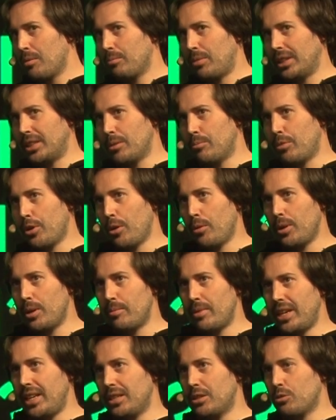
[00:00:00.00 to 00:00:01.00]
But the
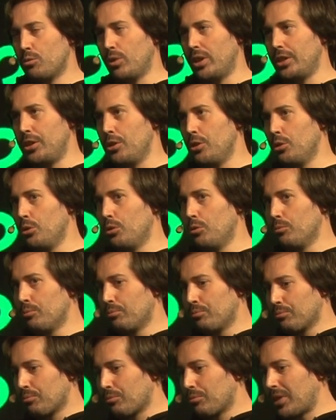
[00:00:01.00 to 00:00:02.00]
problem is when you
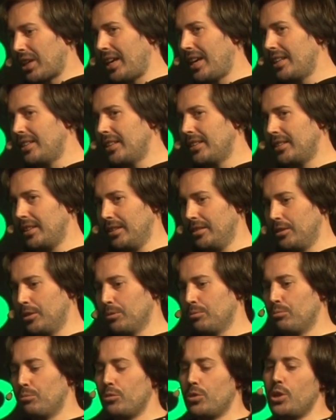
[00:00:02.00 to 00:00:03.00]
edit
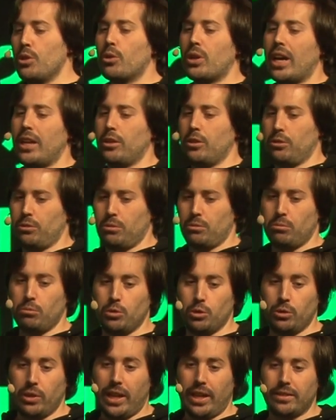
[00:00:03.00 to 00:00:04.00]
it, you cannot
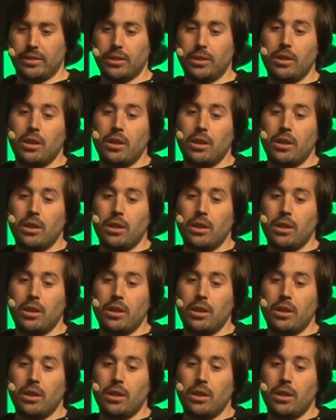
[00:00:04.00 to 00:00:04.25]
do that.